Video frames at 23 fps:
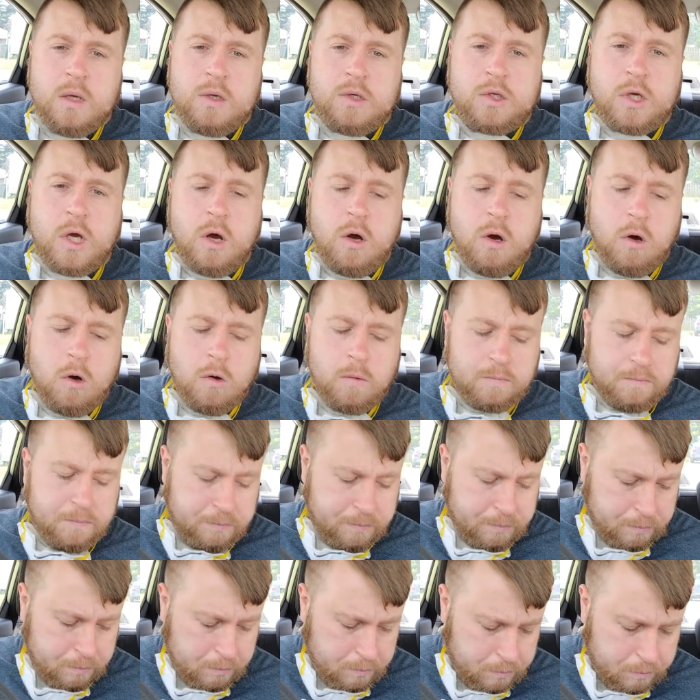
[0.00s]
So
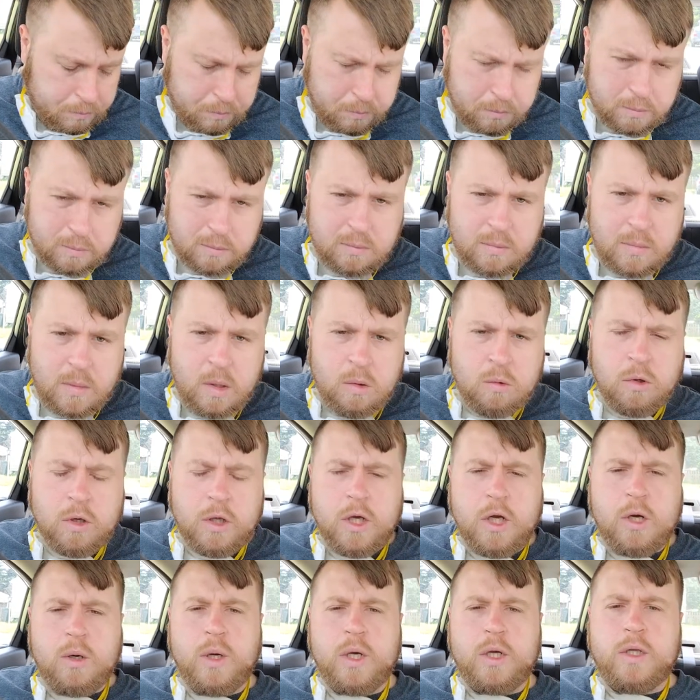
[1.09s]

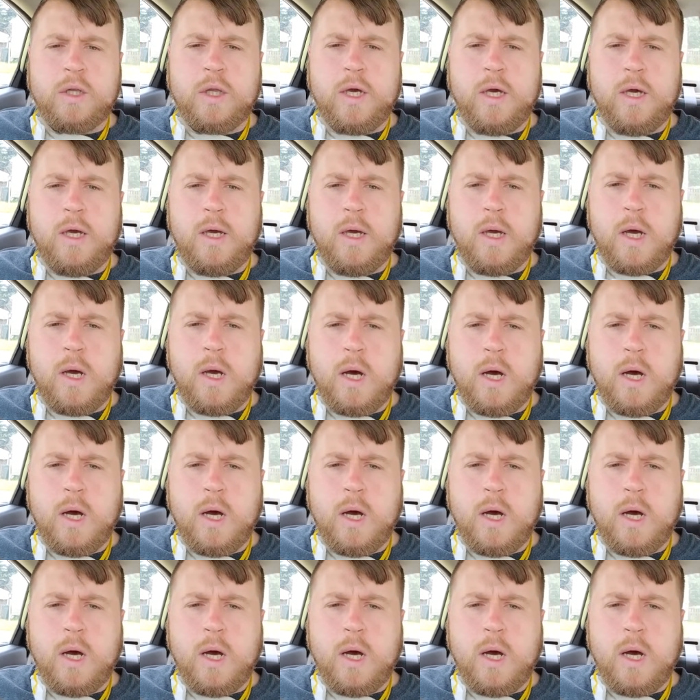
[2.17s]
really quickly,